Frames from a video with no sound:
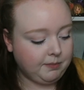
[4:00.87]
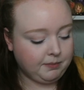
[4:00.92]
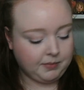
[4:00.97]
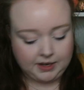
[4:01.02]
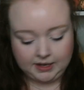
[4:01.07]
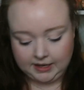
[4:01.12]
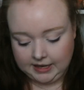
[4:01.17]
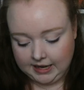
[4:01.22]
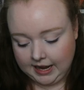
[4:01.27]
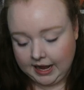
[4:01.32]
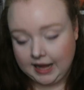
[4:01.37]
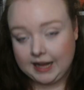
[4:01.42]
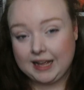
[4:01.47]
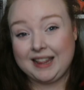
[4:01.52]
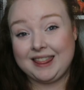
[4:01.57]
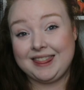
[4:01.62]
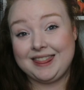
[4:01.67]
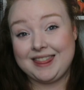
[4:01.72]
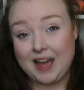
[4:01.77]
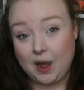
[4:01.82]
But yeah, I
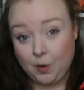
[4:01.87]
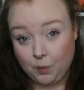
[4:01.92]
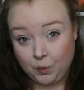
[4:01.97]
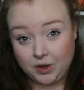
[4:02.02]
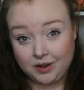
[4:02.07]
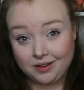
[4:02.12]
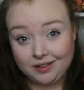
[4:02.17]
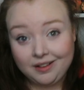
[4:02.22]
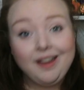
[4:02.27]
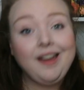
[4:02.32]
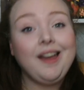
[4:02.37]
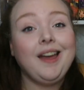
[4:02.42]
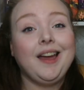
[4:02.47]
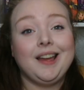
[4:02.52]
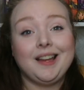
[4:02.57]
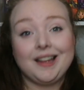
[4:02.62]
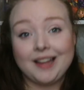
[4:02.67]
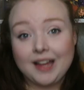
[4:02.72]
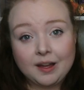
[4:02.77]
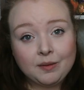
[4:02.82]
got that one.
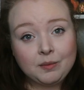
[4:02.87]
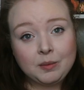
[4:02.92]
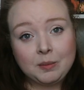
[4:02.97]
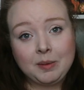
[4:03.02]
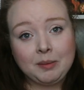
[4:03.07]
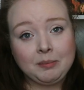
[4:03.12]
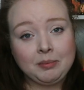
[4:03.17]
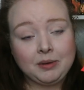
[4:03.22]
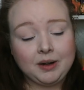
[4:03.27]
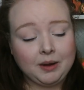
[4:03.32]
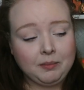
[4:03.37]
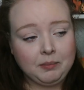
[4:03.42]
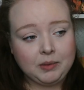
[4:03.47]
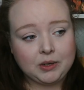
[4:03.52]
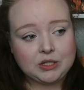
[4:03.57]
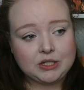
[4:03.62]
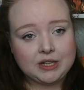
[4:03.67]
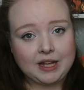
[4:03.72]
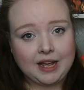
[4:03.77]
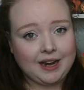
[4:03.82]
Can't remember how
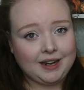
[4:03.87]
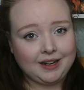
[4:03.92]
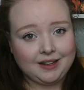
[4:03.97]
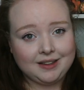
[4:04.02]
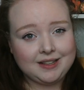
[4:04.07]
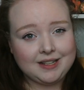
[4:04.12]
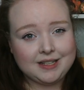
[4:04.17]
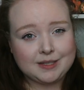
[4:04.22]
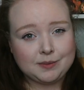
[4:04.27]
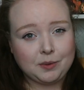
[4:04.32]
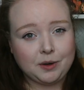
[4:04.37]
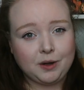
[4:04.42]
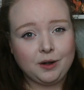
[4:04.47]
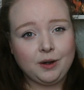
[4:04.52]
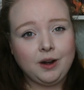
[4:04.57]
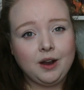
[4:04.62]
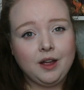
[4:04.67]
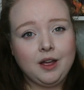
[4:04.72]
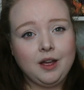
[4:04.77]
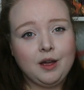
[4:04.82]
much any of these
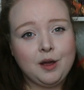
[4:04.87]
were,